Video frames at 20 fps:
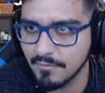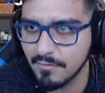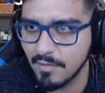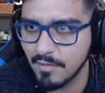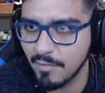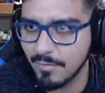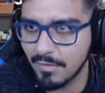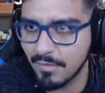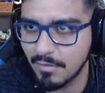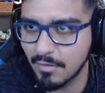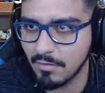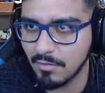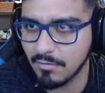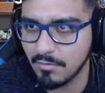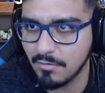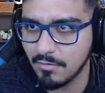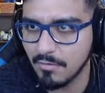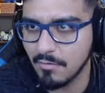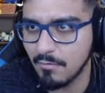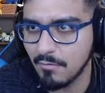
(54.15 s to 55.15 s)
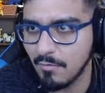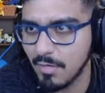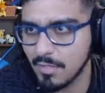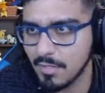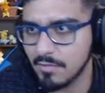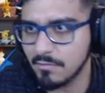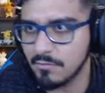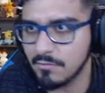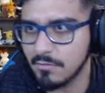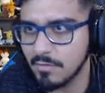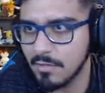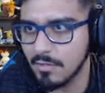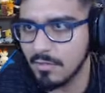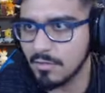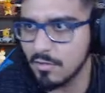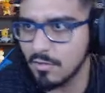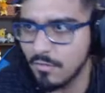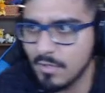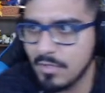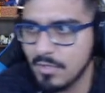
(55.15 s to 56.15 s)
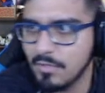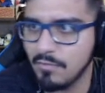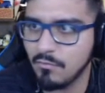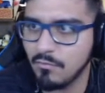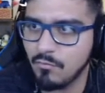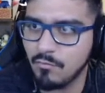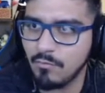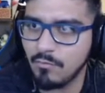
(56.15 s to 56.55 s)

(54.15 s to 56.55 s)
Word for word: It'll be a long walk uh, going along